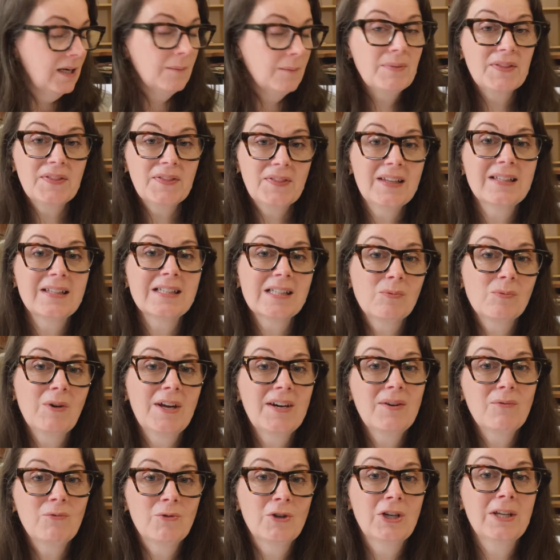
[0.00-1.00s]
but this
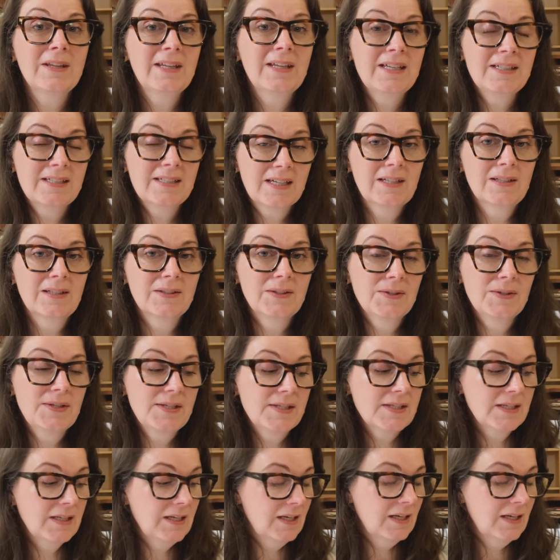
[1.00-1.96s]
one really does.